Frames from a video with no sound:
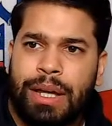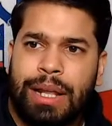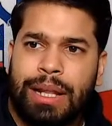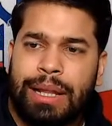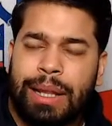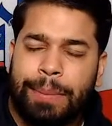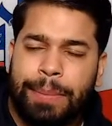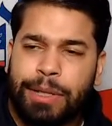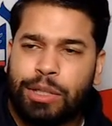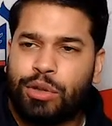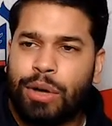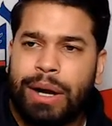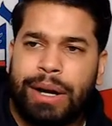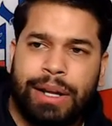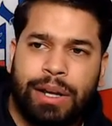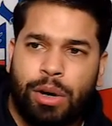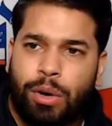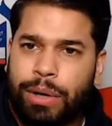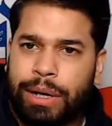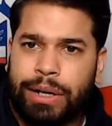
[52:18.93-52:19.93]
Let me try to
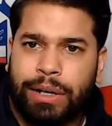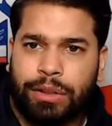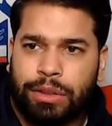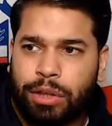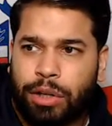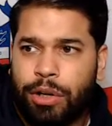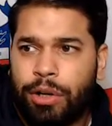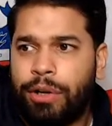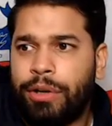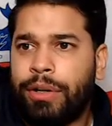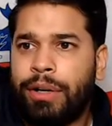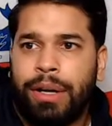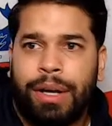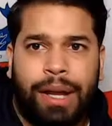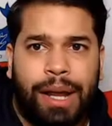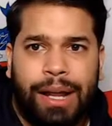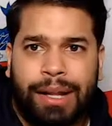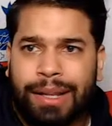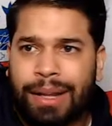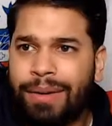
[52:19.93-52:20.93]
go get a third.
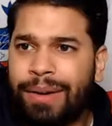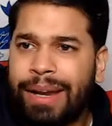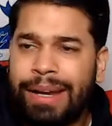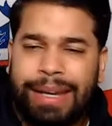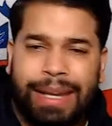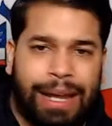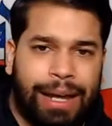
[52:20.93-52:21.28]
And then